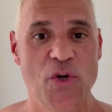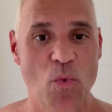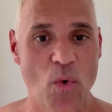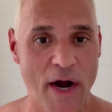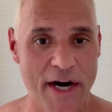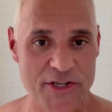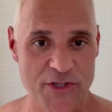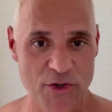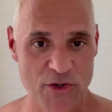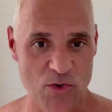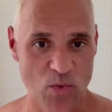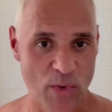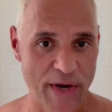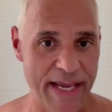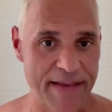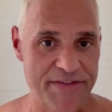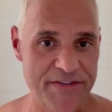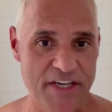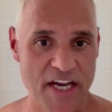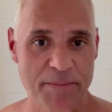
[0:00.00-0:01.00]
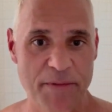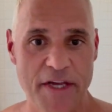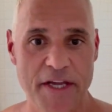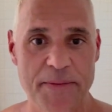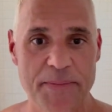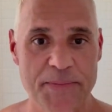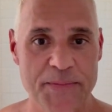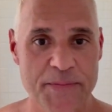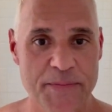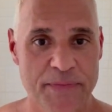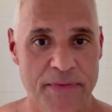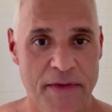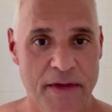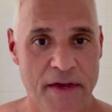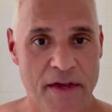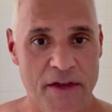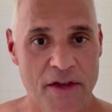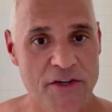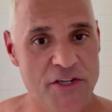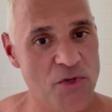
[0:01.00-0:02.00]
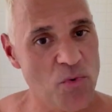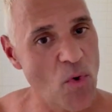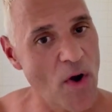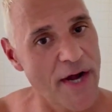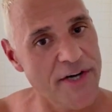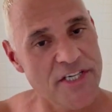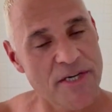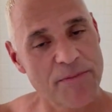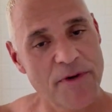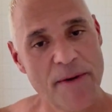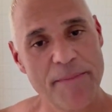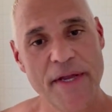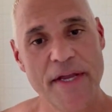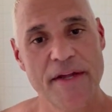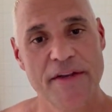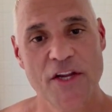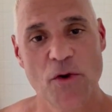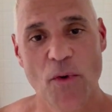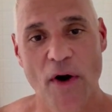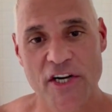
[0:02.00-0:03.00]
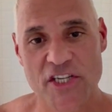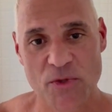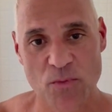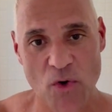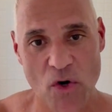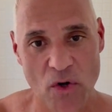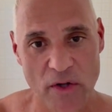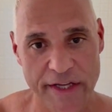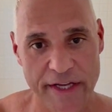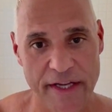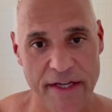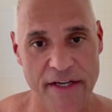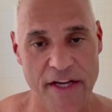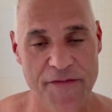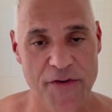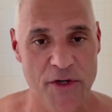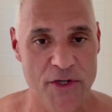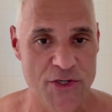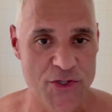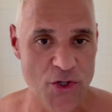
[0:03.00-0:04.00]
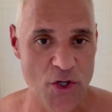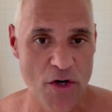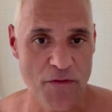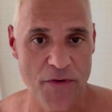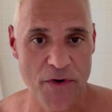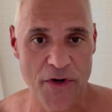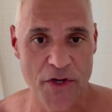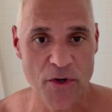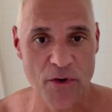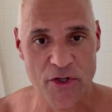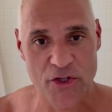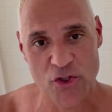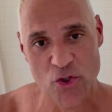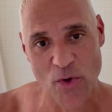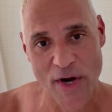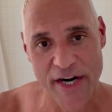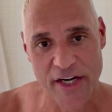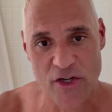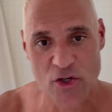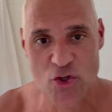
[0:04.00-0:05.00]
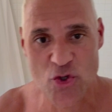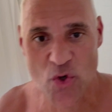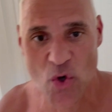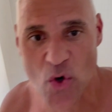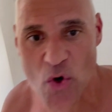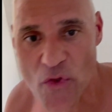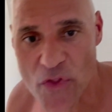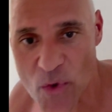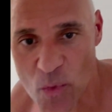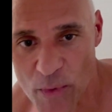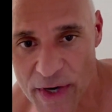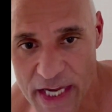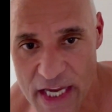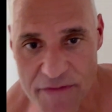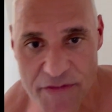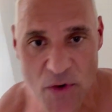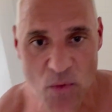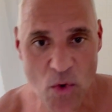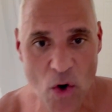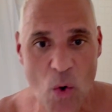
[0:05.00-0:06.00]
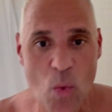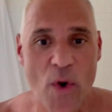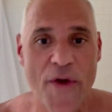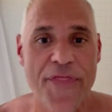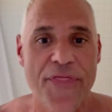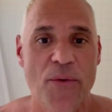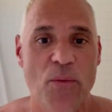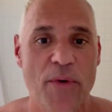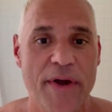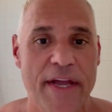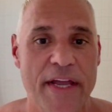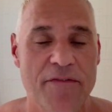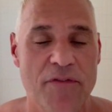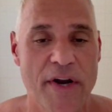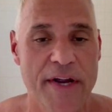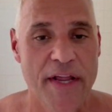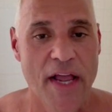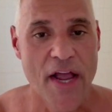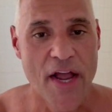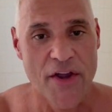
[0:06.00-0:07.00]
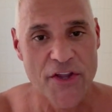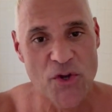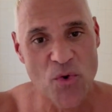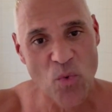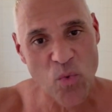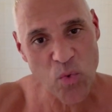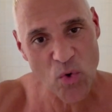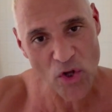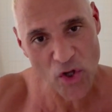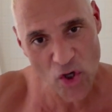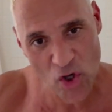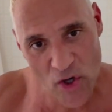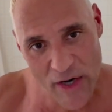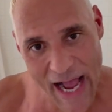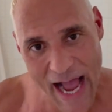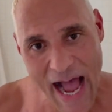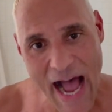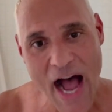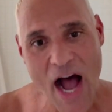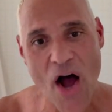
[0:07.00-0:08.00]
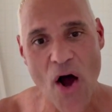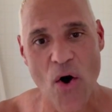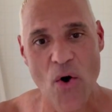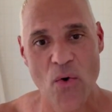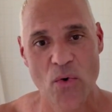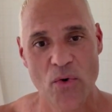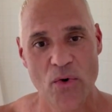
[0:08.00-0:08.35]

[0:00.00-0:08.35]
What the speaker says: watch those waves come in, you just watch them come in. You watch them roll in. If you're a surfer, you don't try to control the wave. You roll with the wave, right? You learn how.